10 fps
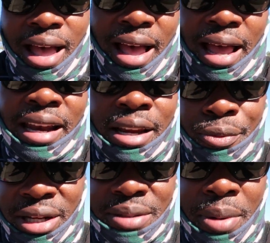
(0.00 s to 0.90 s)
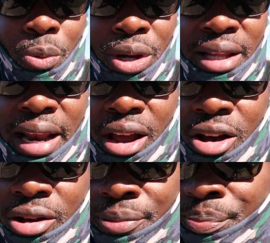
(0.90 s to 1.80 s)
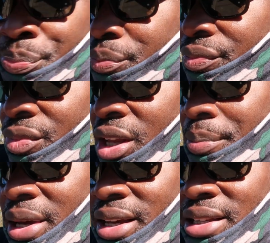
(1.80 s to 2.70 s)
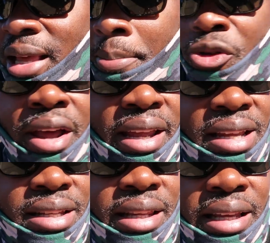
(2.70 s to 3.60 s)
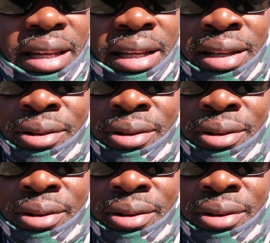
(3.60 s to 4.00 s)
I did release my one that I caught because I'm trying to catch it legally.